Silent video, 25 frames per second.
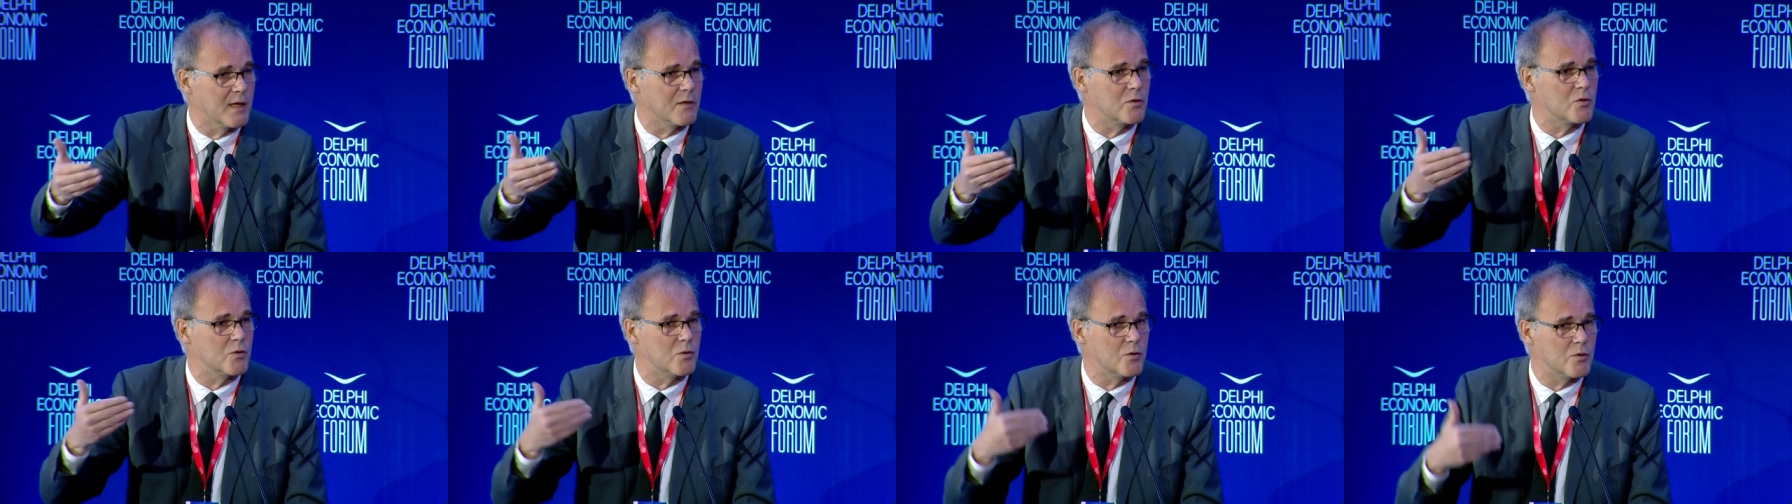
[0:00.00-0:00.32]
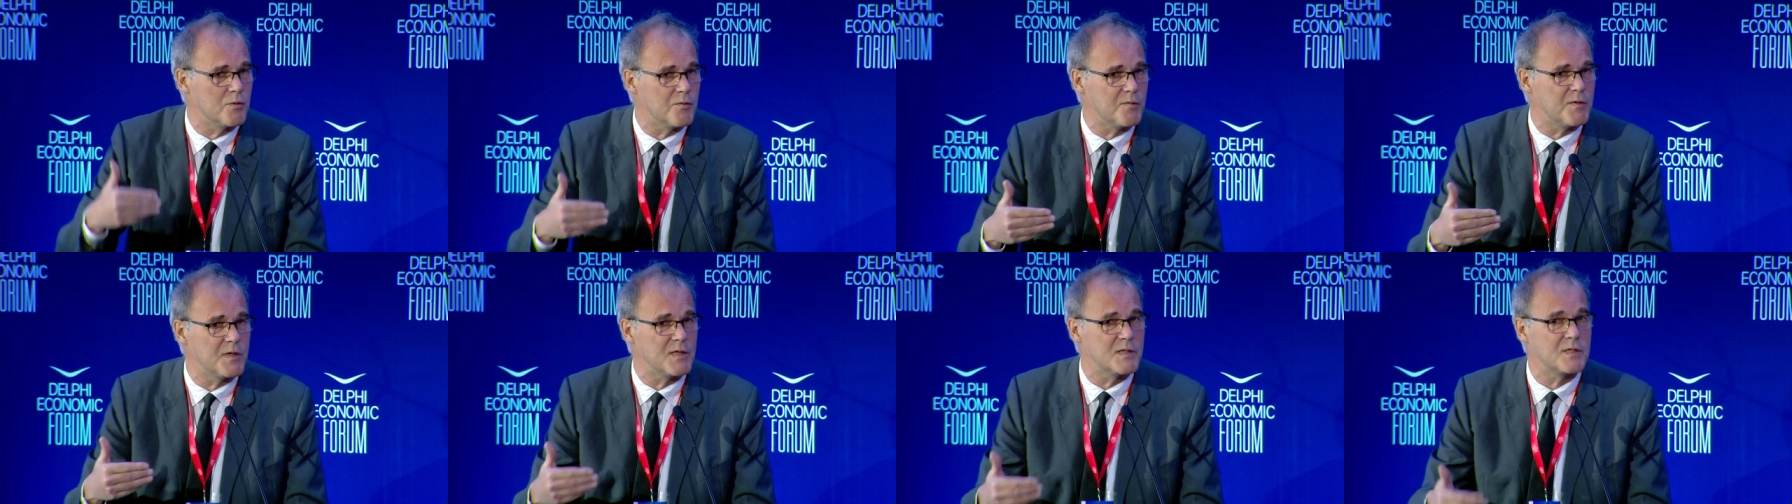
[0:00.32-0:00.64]
And to
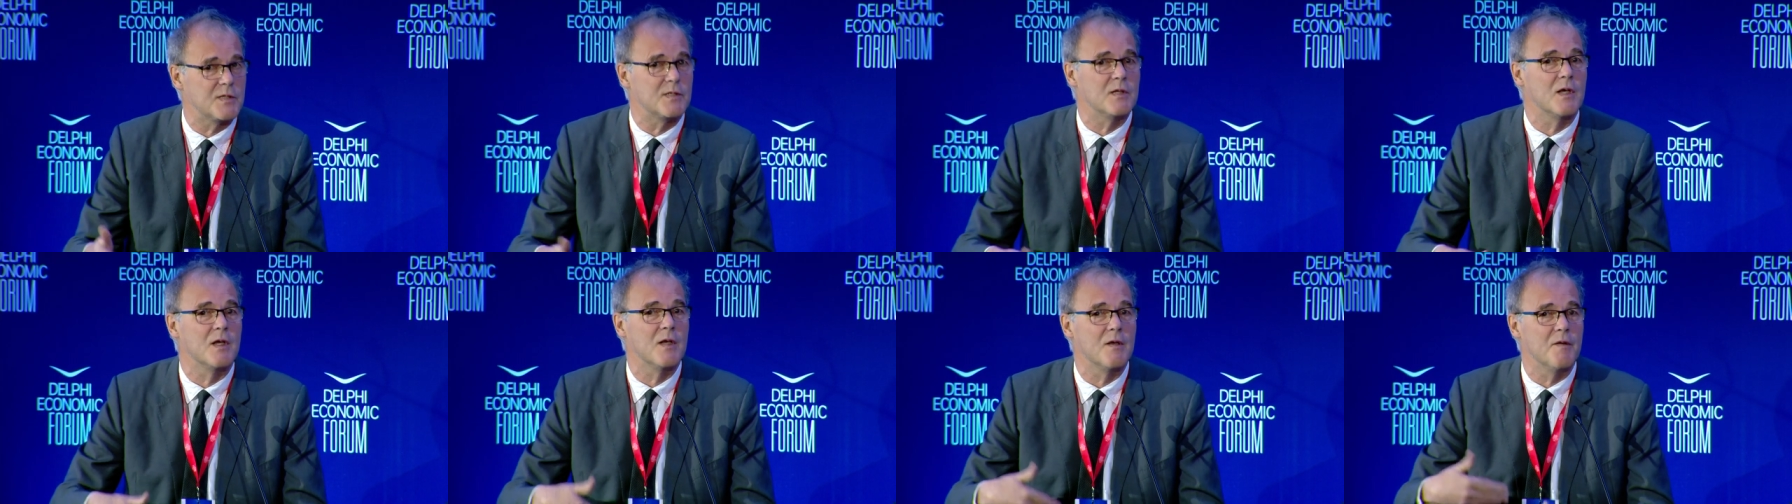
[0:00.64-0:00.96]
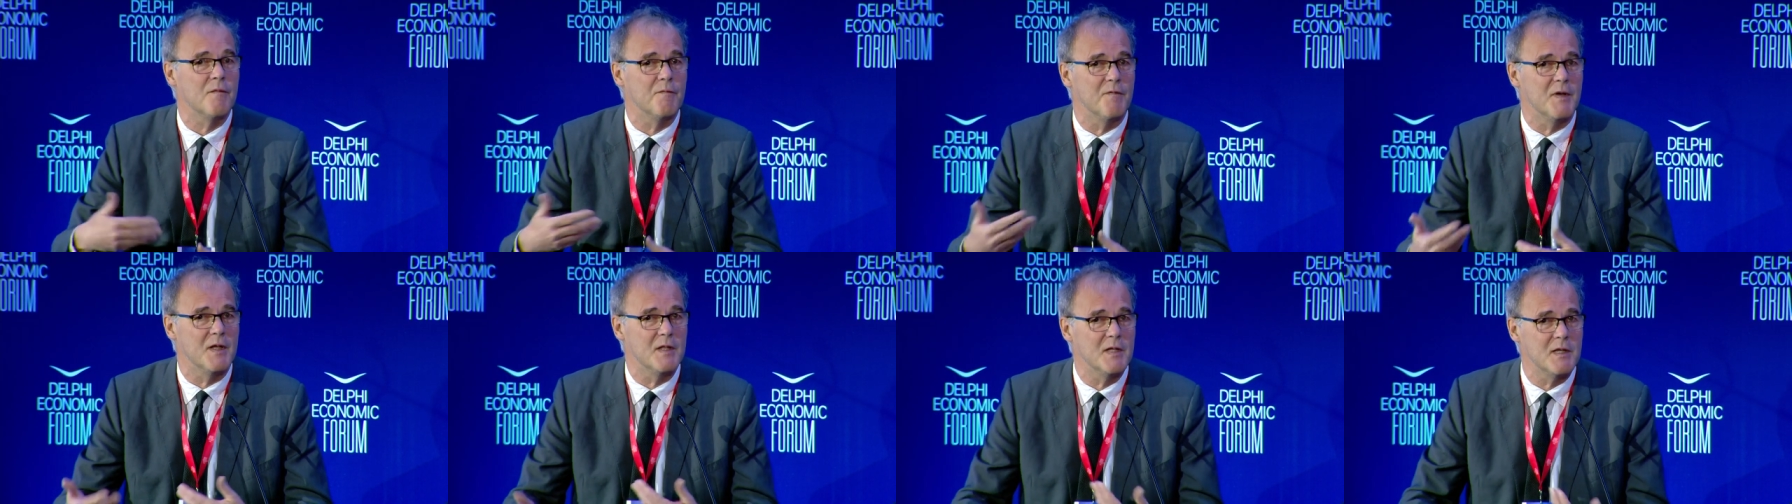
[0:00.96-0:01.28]
do this,
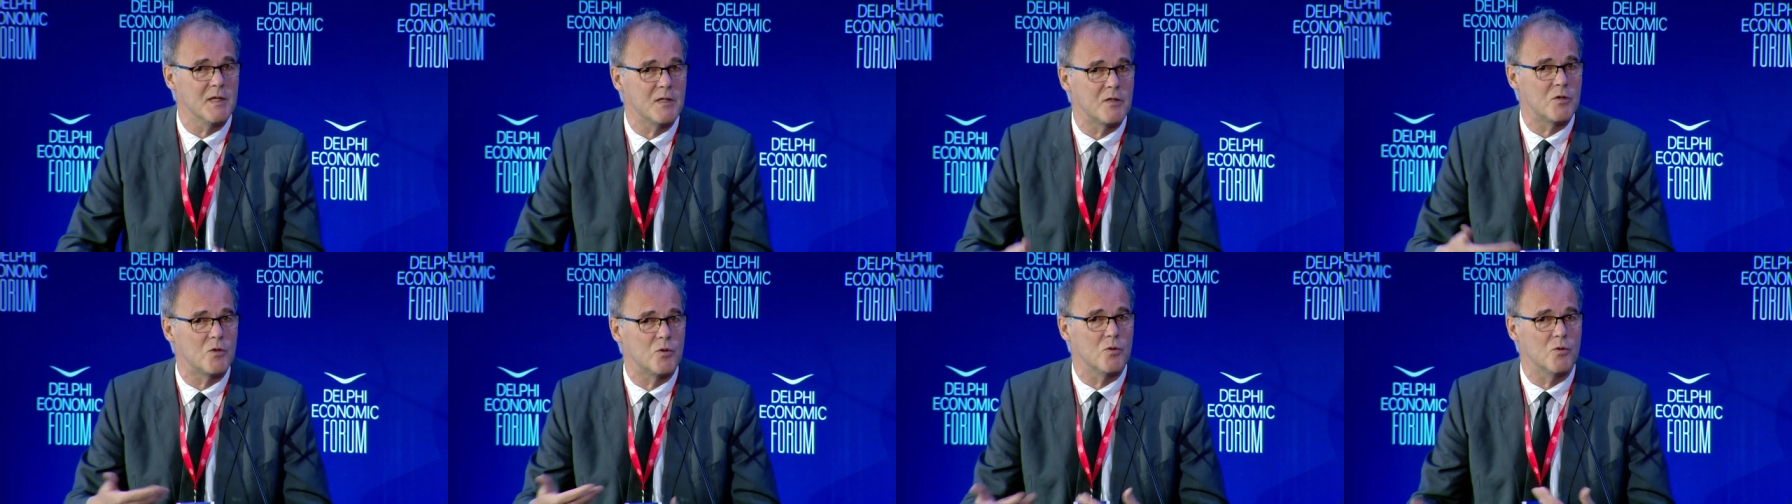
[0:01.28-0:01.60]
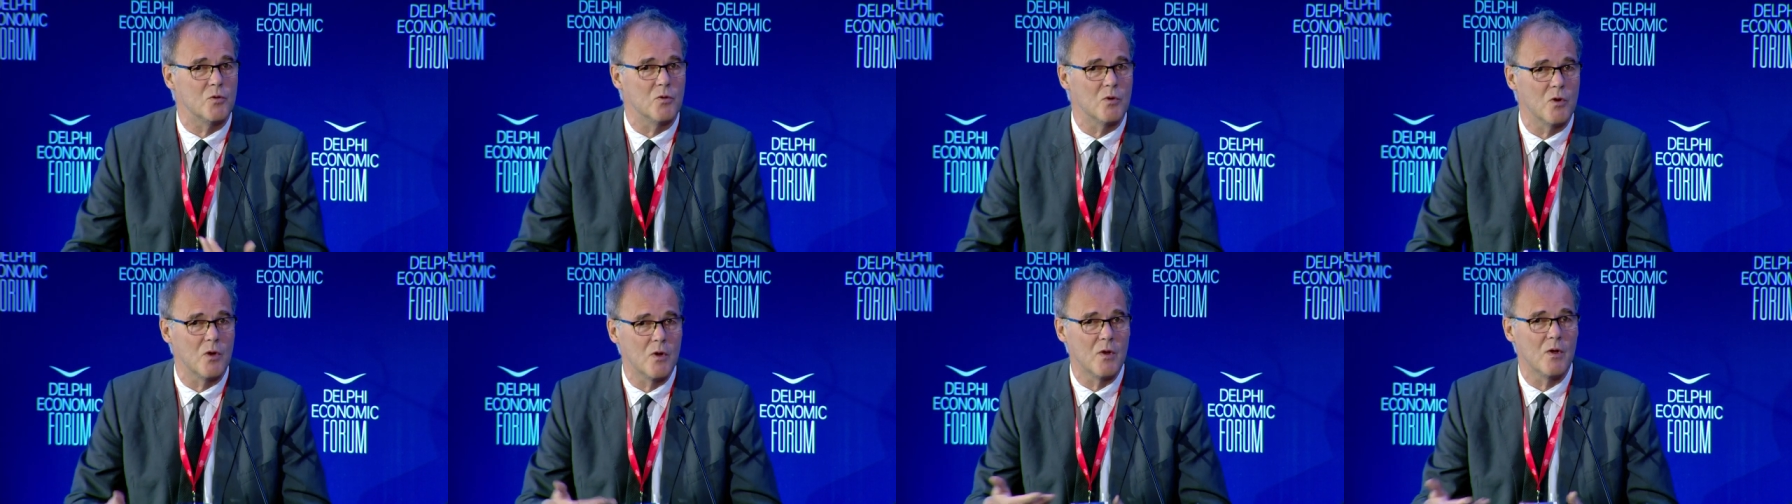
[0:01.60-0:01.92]
they need
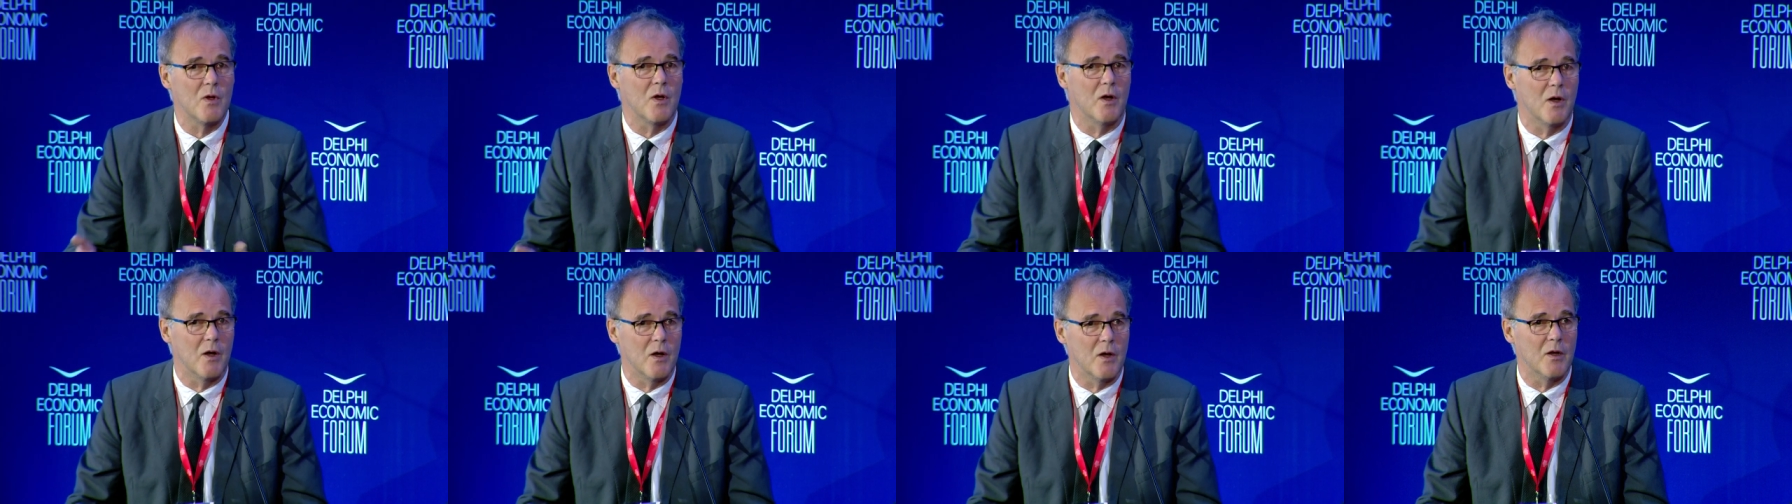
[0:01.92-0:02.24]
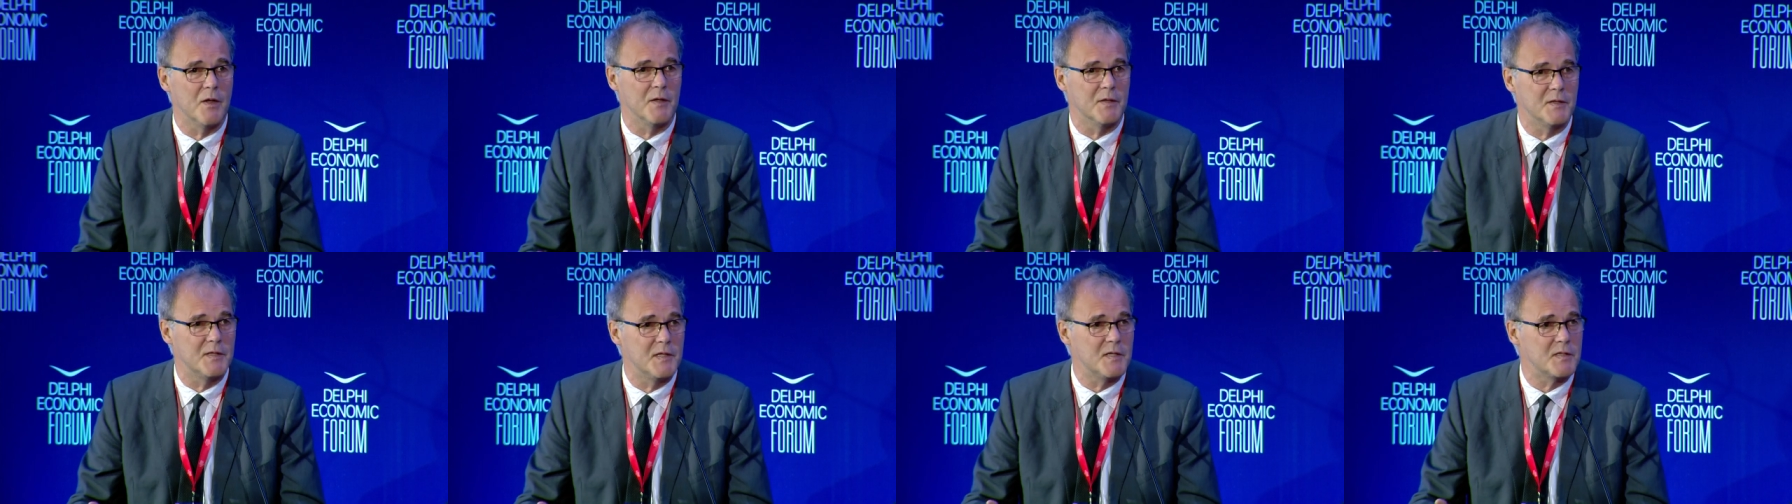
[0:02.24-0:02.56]
to uh,